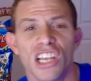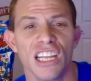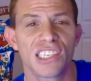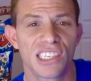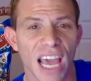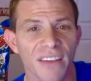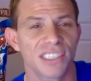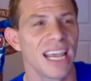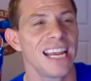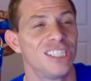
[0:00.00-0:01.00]
instead
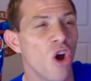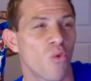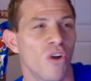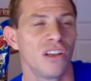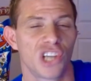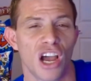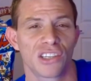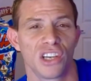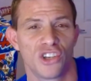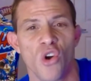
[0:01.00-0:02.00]
of saying, don't run,
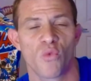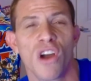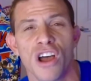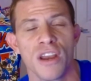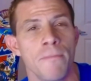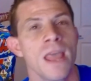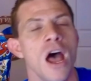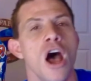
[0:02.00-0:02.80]
Josh, don't run,